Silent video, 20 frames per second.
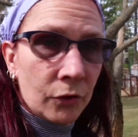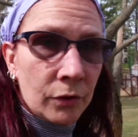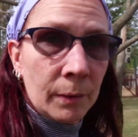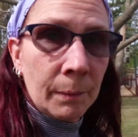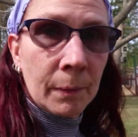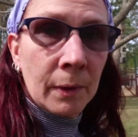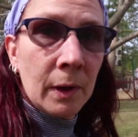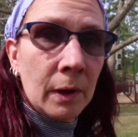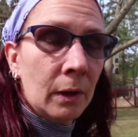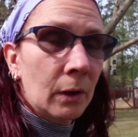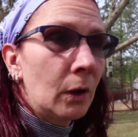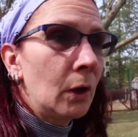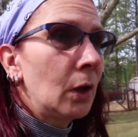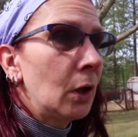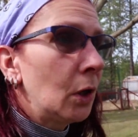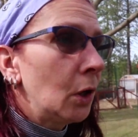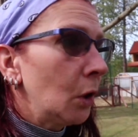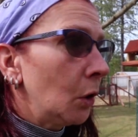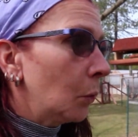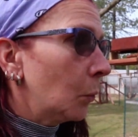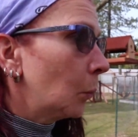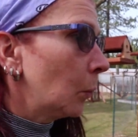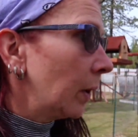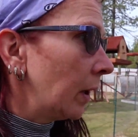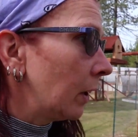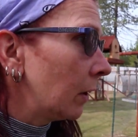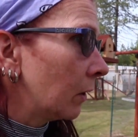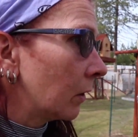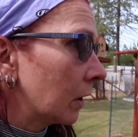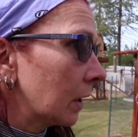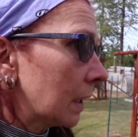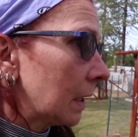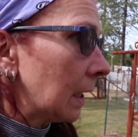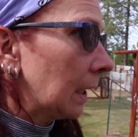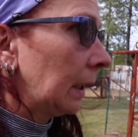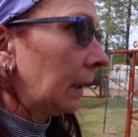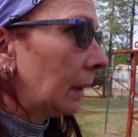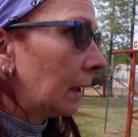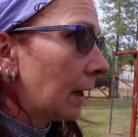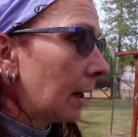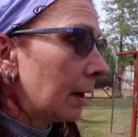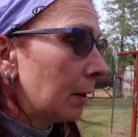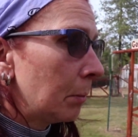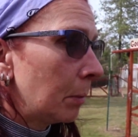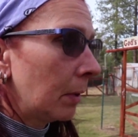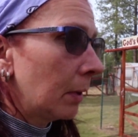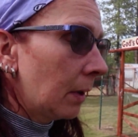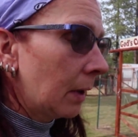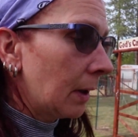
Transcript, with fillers: from the winter cleaned up.